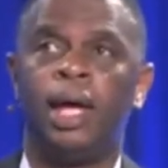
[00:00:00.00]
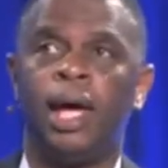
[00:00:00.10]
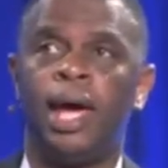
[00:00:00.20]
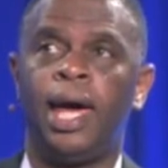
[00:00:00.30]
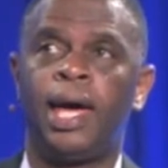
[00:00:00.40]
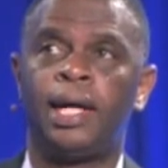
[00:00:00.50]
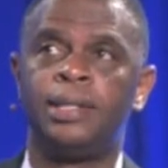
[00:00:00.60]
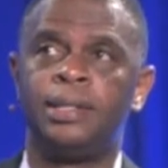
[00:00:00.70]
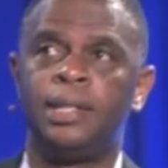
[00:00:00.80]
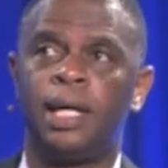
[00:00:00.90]

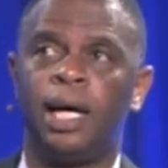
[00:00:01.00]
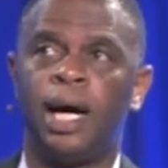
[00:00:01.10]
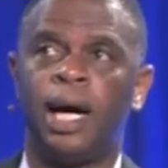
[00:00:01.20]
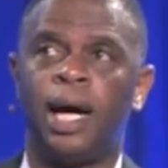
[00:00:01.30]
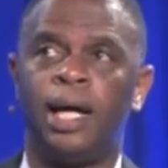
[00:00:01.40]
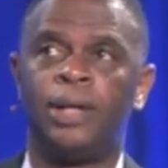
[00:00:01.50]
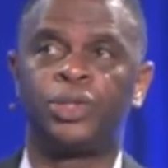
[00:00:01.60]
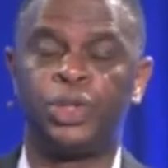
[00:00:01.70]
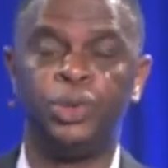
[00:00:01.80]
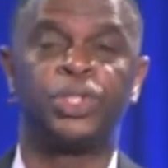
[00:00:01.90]
And there are
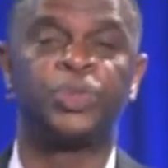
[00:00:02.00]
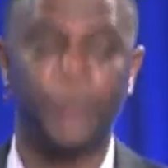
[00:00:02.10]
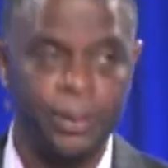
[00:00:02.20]
two this week.